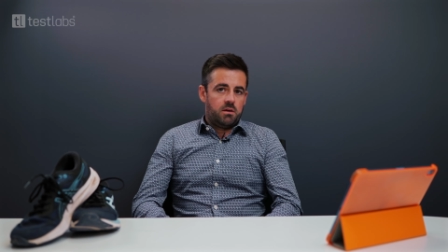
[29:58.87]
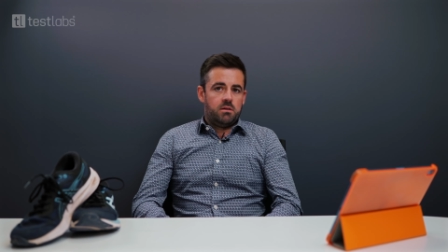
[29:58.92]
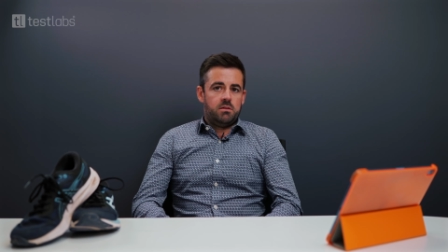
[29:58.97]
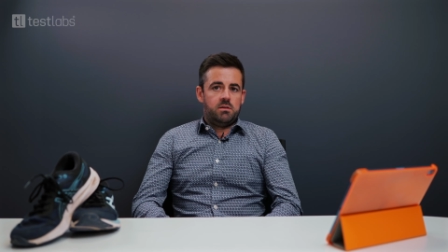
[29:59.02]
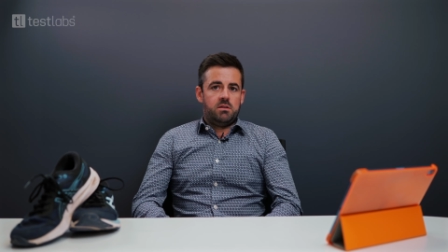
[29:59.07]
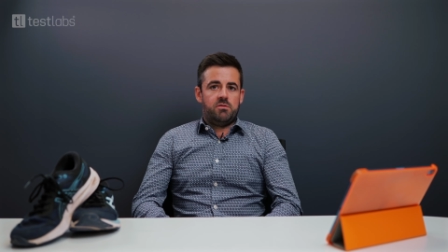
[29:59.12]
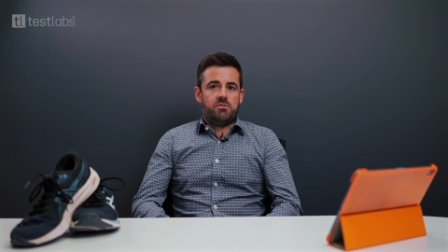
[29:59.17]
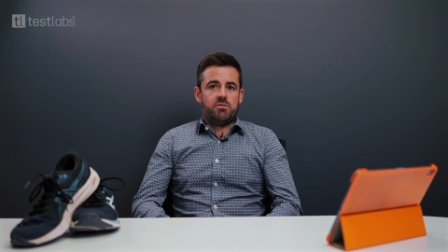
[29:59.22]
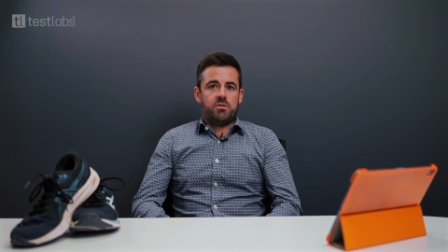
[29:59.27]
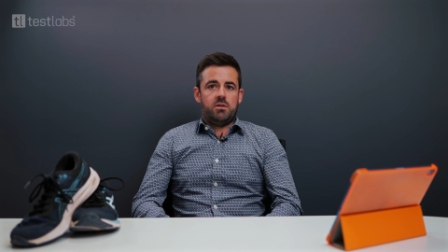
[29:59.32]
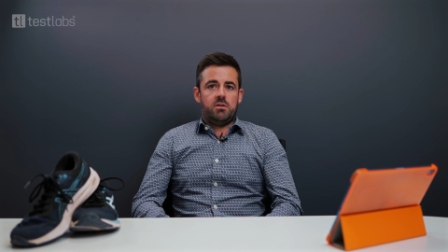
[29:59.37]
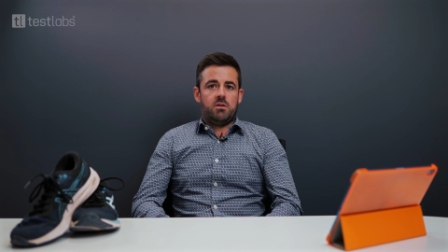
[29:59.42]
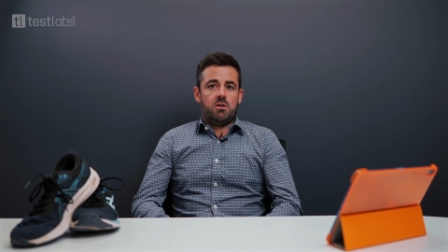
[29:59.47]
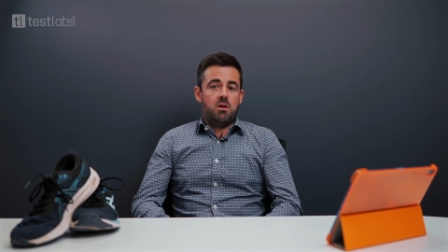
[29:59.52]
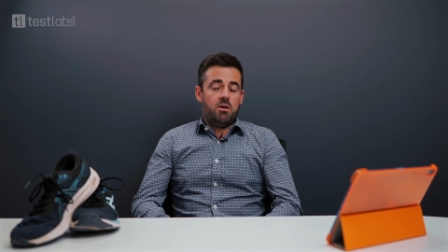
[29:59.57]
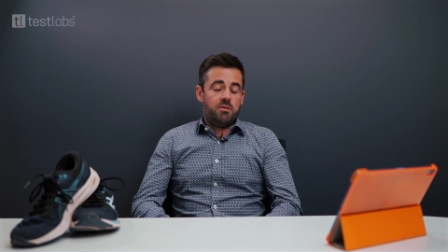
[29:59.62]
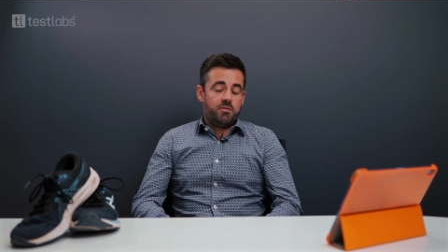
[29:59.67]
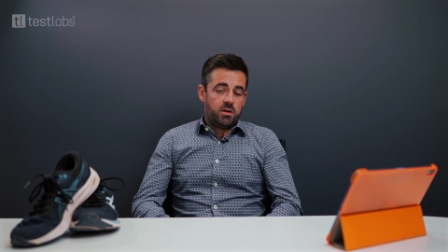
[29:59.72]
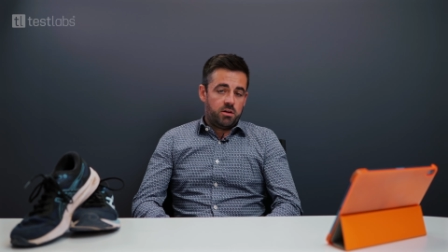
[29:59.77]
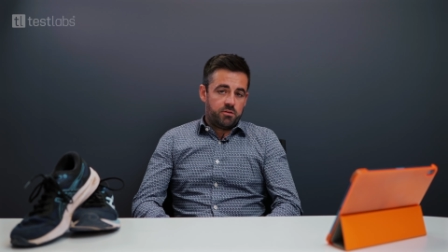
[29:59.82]
different
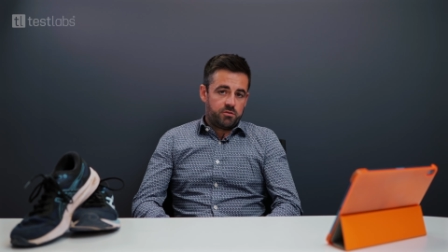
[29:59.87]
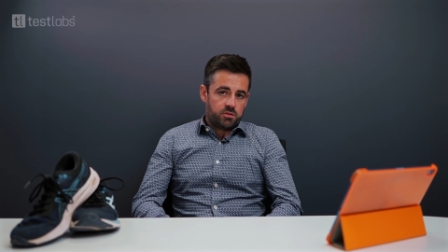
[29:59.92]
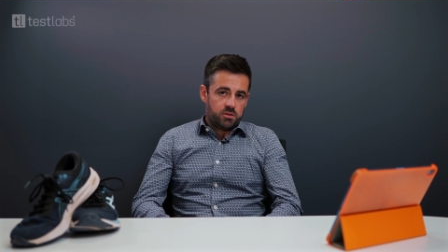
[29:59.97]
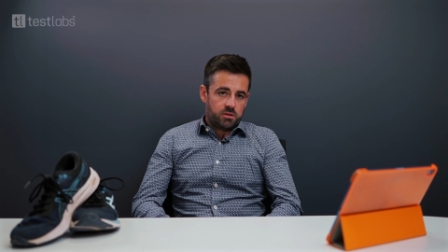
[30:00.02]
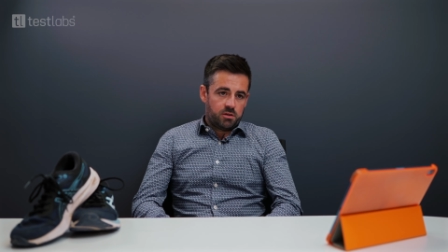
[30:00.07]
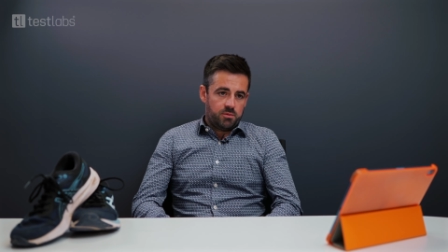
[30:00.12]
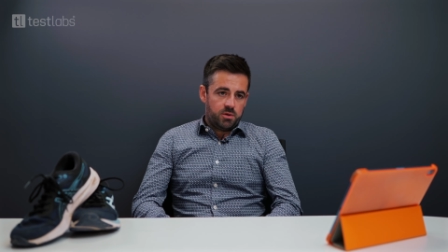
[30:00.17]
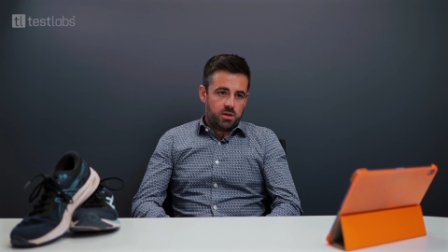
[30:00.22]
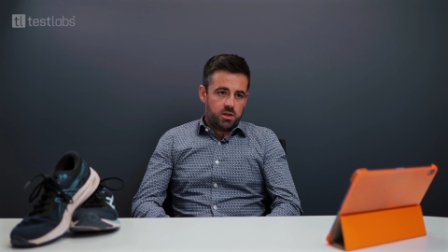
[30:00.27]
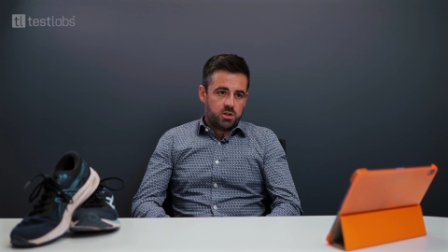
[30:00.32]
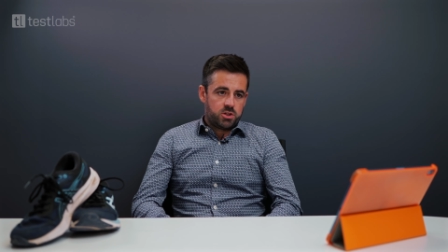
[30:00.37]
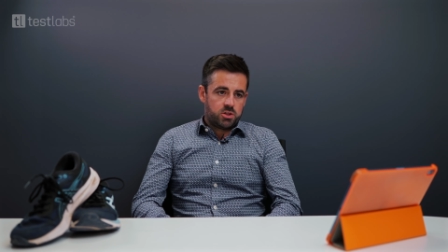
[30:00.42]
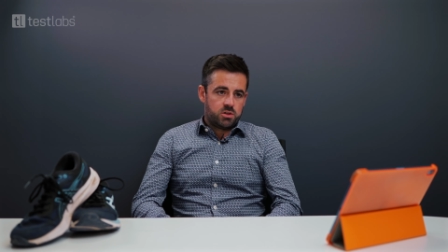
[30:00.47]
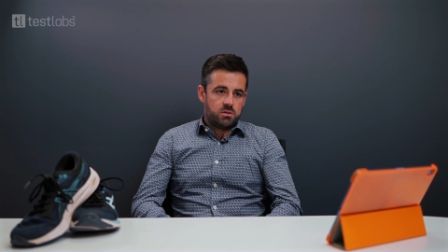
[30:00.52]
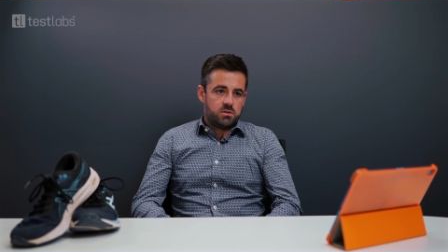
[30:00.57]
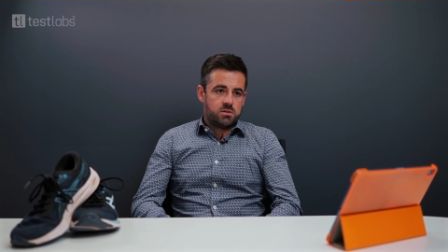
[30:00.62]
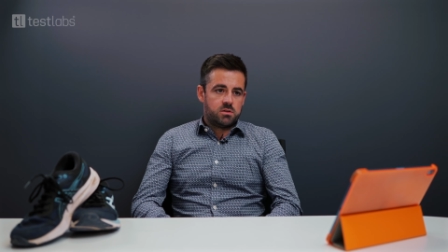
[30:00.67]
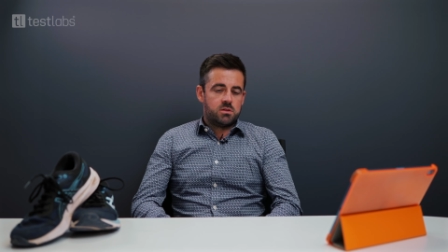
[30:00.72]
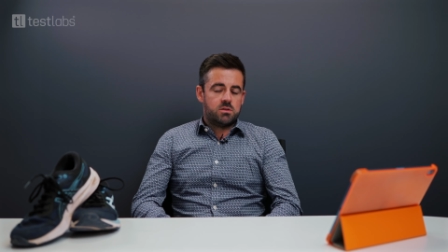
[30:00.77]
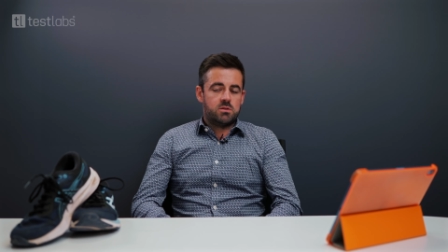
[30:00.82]
level of
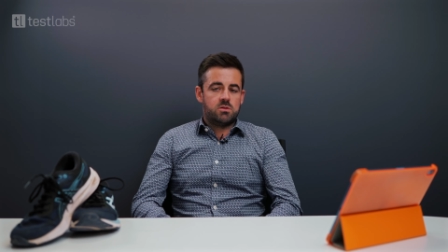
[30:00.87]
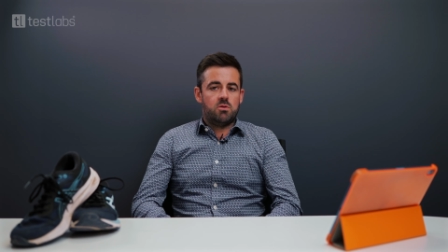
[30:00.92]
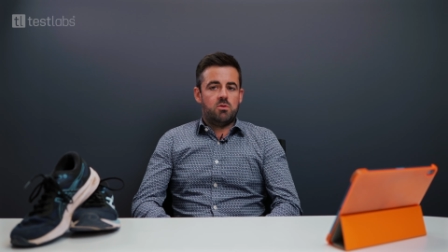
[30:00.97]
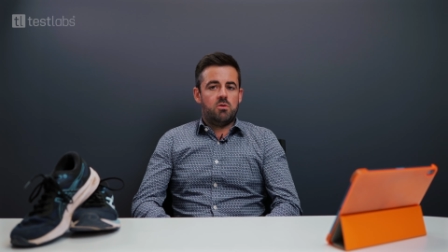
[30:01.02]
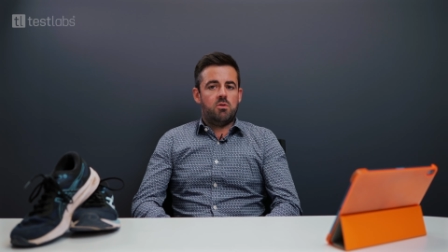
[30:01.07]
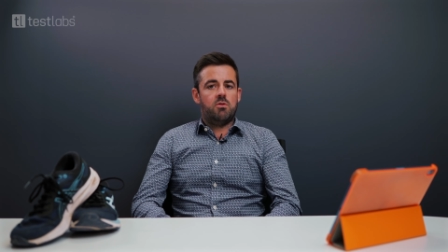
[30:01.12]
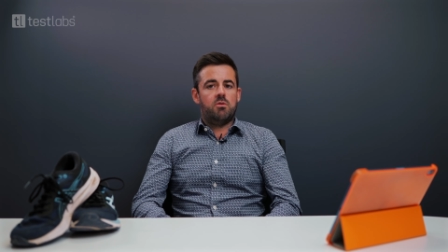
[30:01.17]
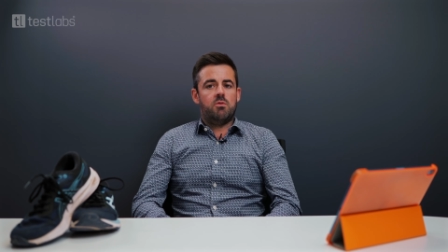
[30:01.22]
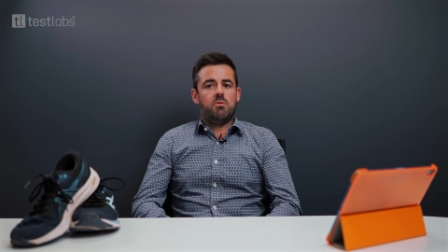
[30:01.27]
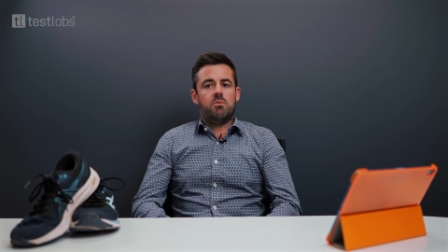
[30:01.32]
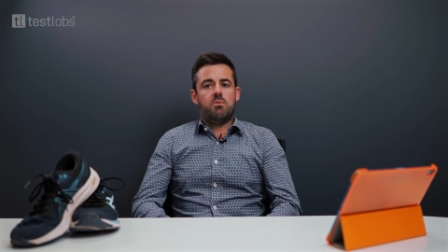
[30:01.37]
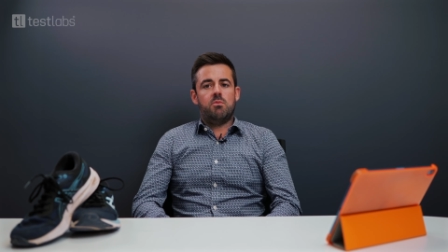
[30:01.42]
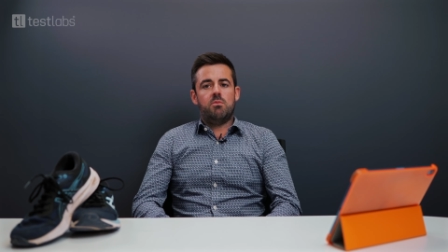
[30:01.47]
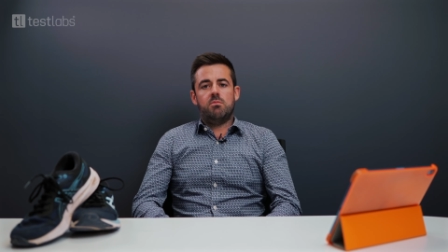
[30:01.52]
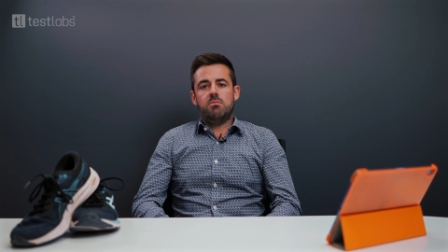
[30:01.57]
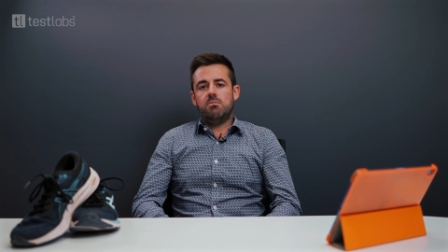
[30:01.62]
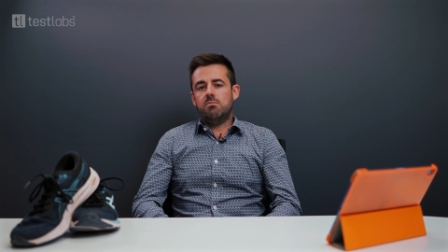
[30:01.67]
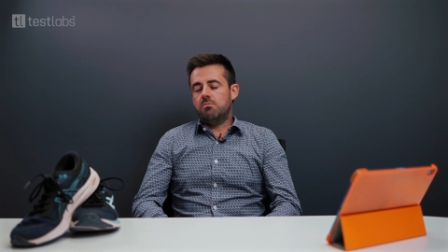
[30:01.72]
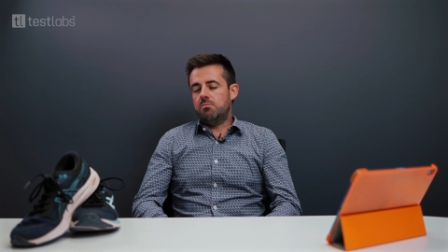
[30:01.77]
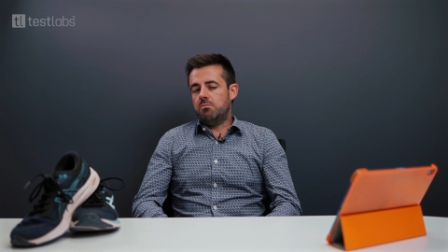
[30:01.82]
contaminations, so
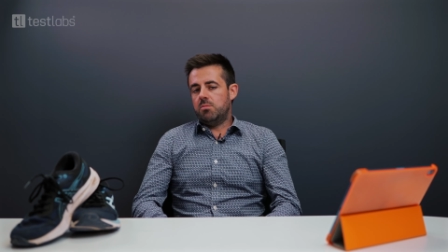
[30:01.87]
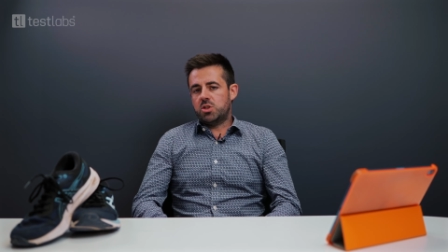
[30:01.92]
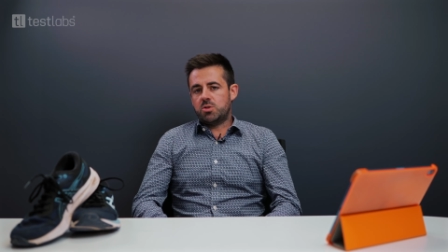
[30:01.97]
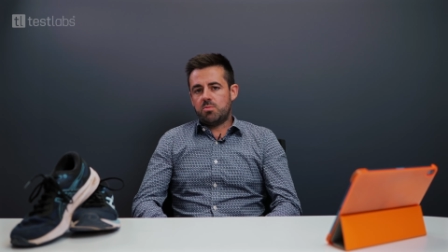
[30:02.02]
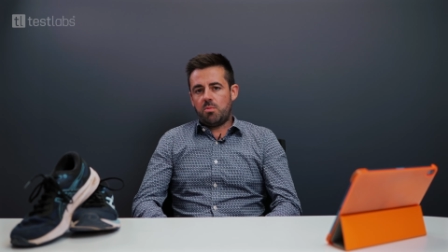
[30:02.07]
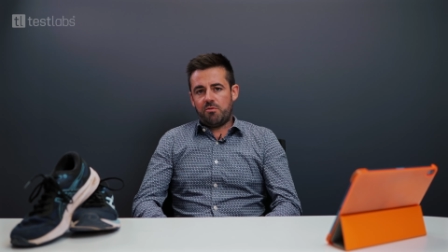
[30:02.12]
much